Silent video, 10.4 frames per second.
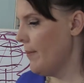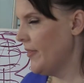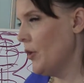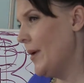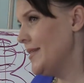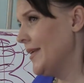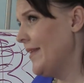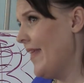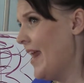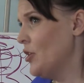but they're
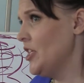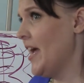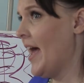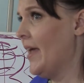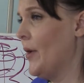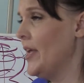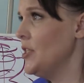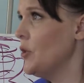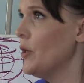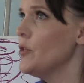basically the energy
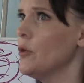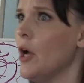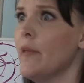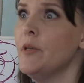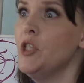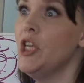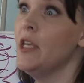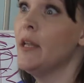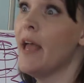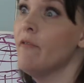highways. You could also call them
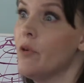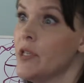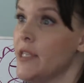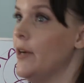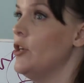chi, life force